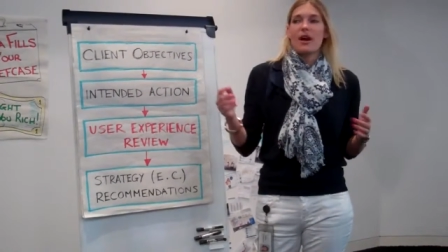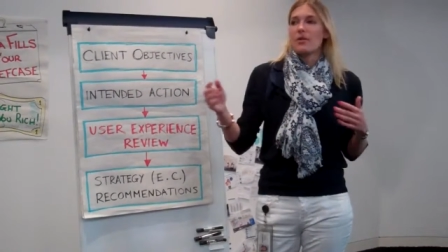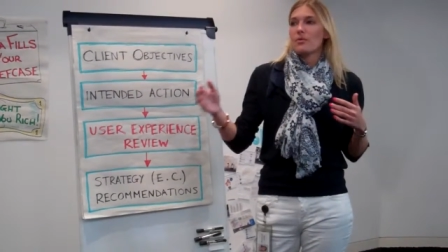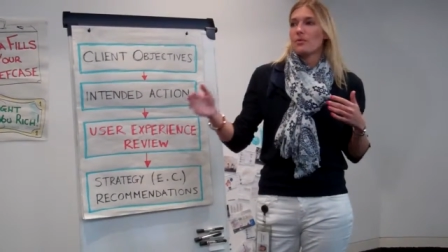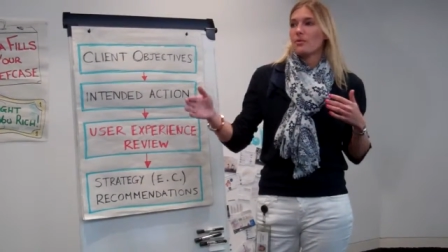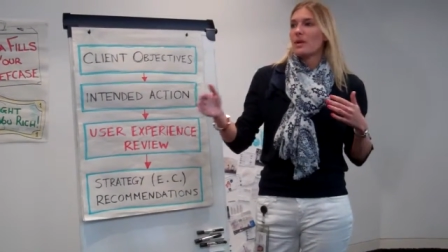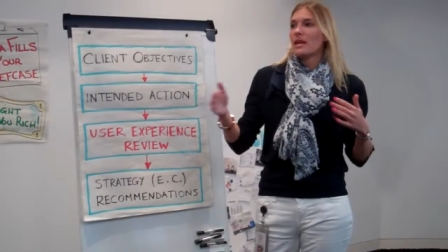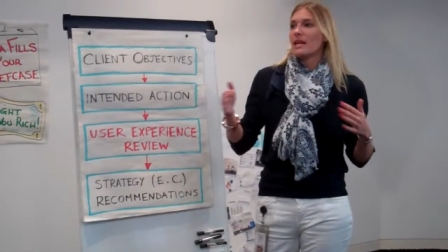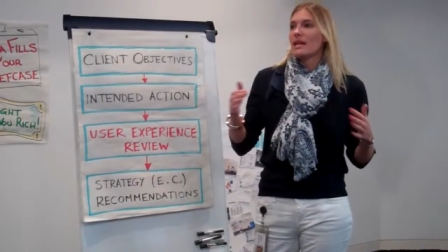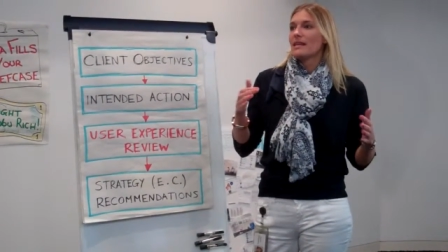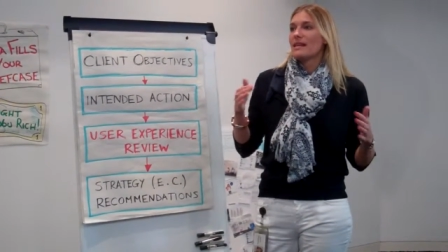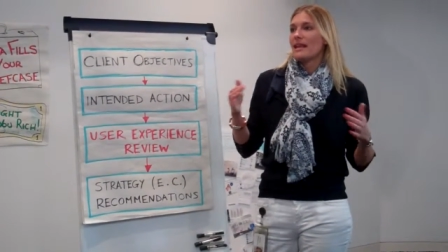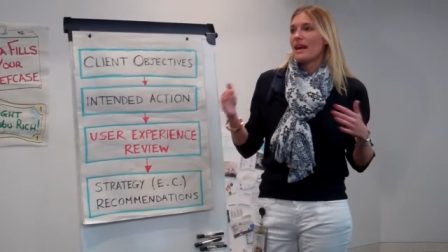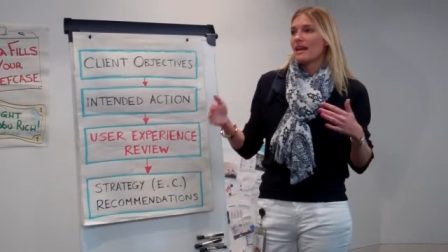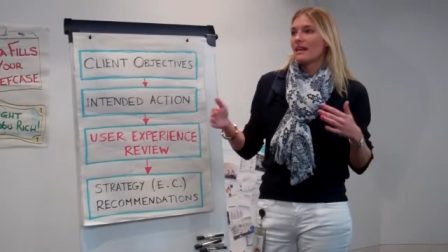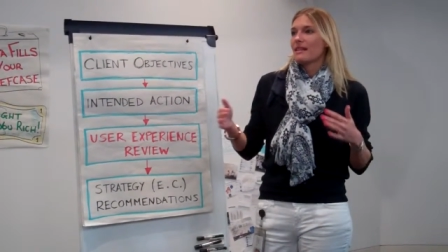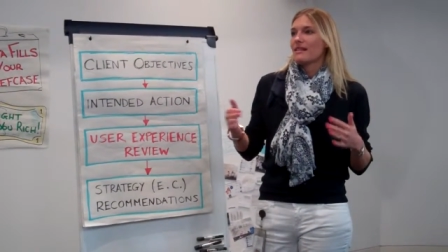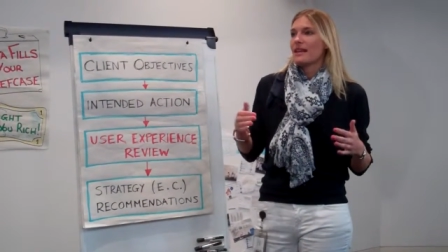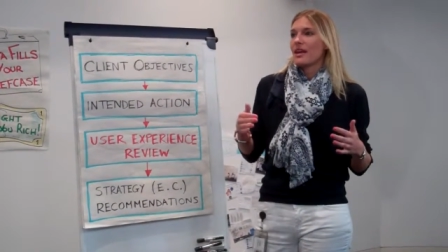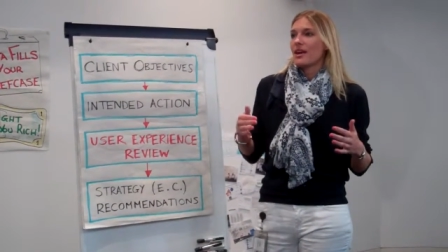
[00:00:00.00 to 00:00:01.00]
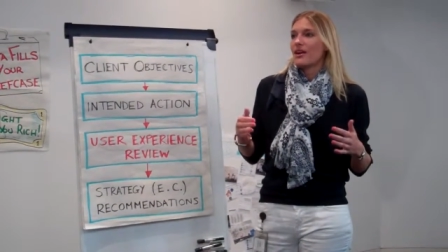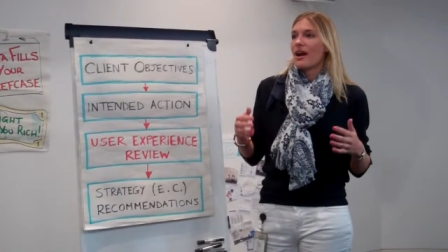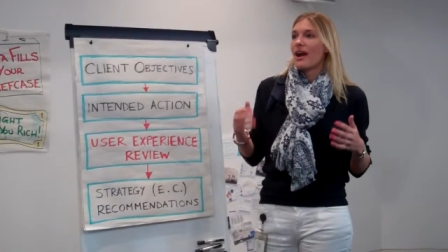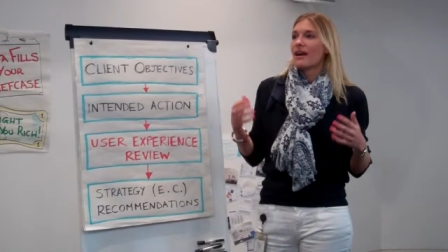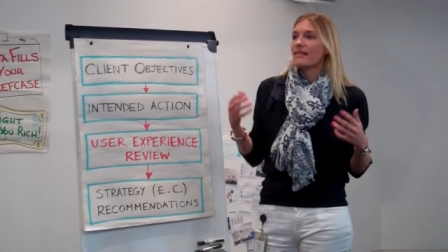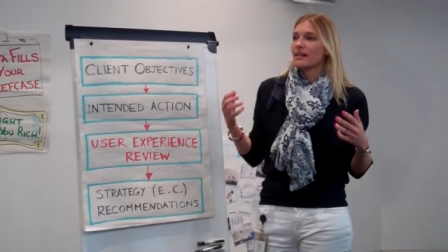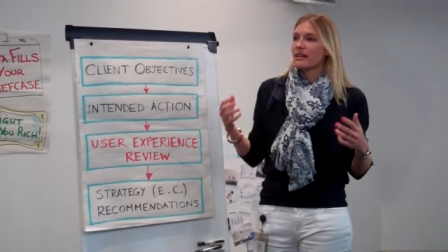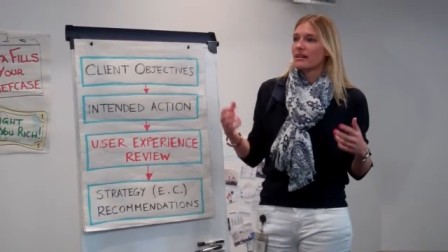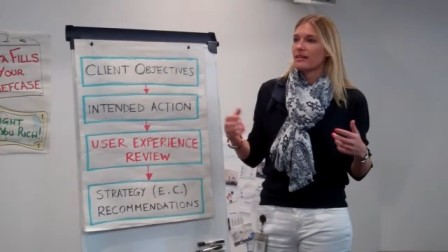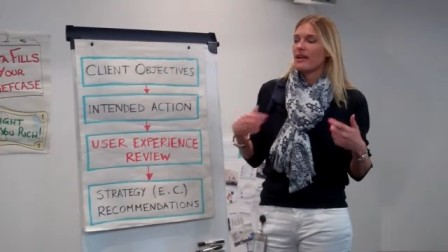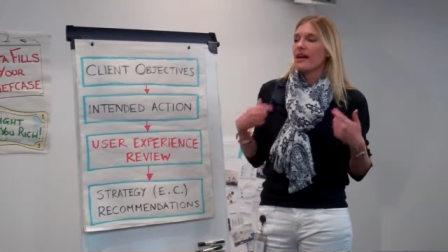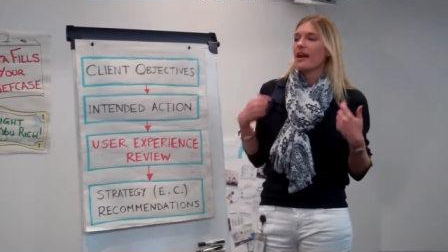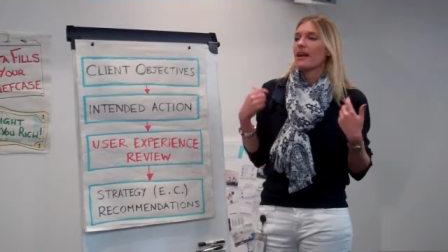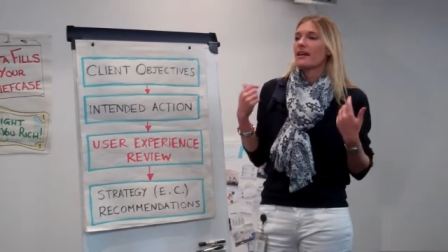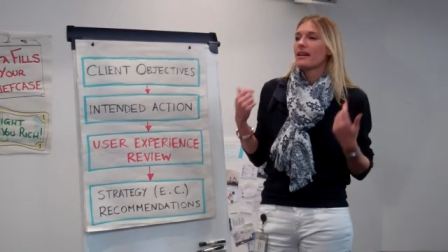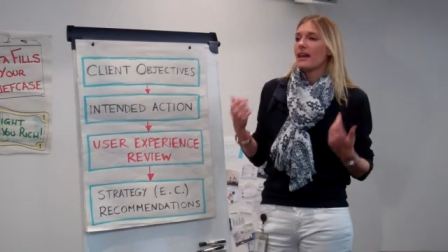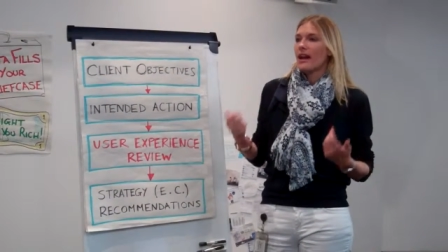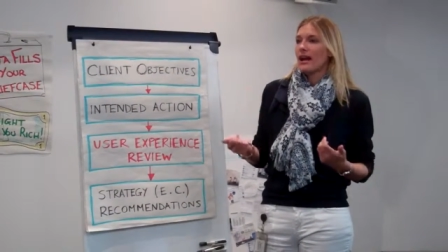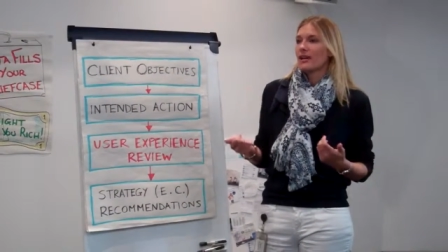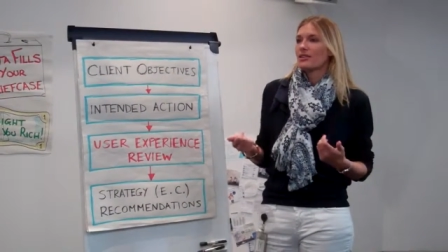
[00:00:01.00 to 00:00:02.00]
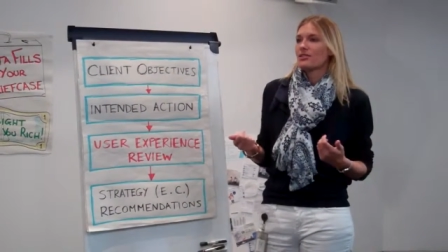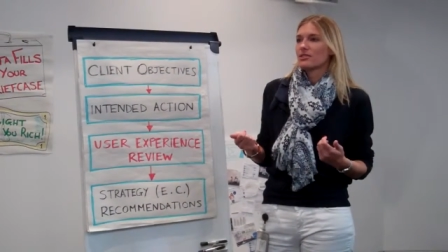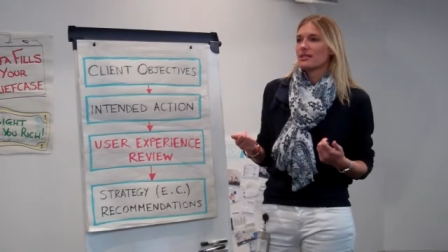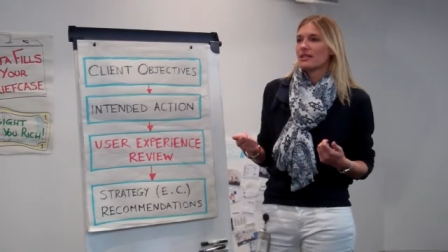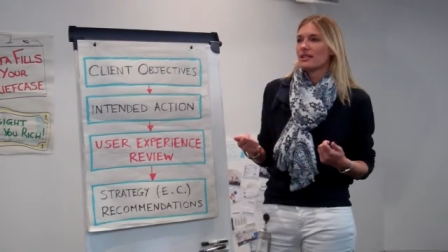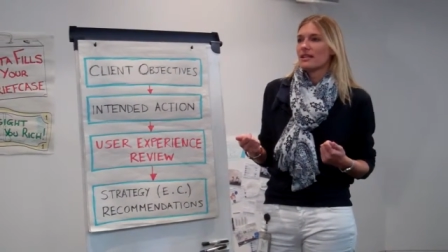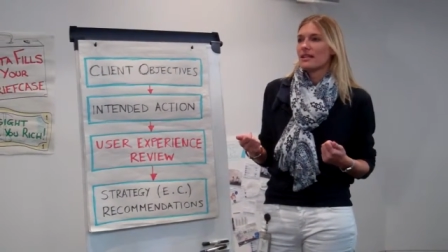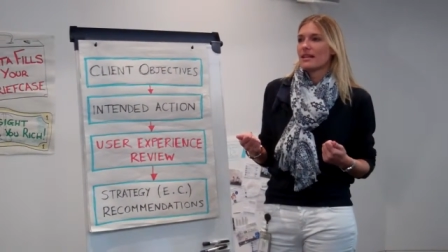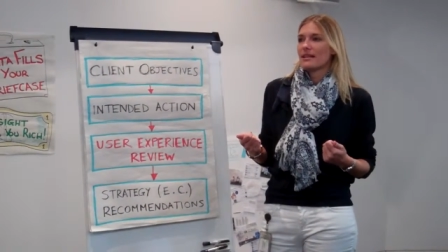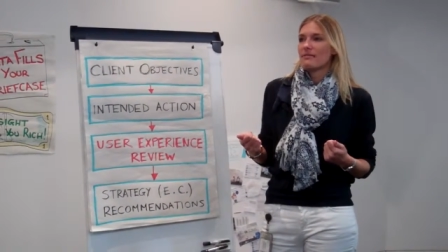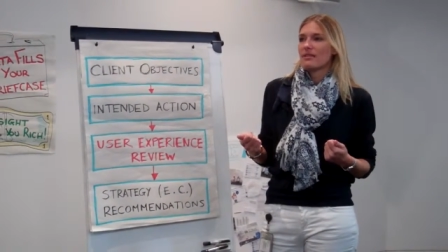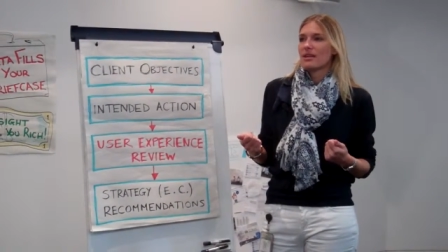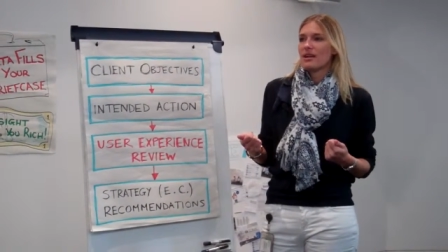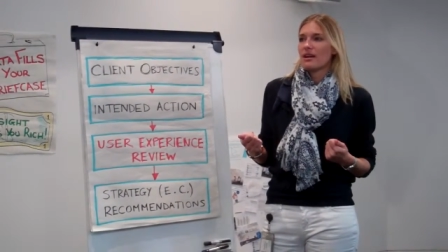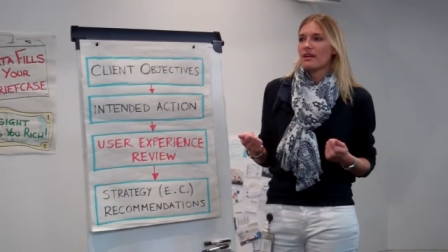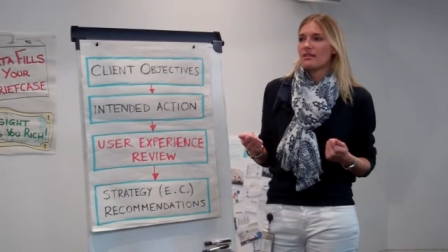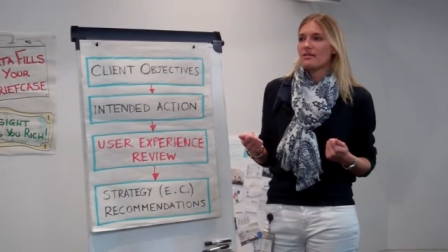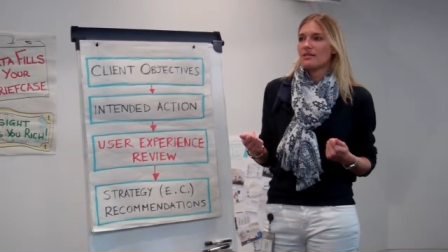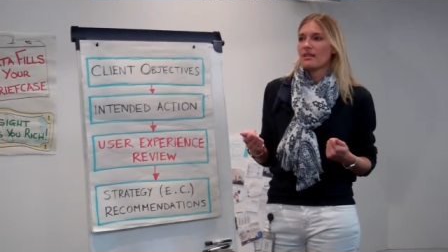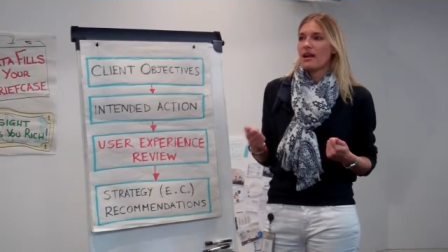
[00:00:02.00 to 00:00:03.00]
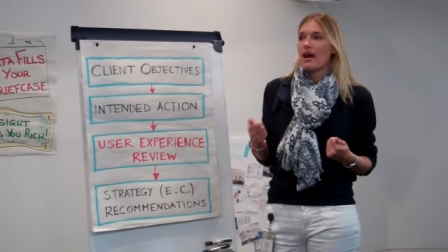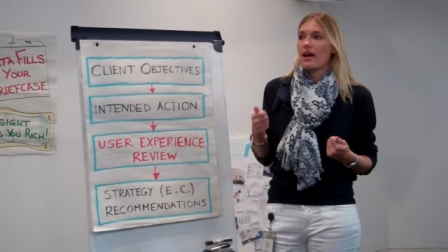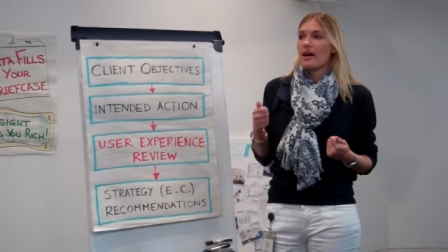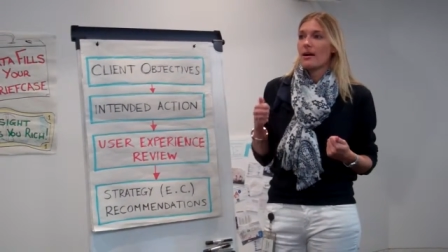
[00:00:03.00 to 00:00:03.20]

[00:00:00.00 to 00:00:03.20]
And we then and there had the client actually giving us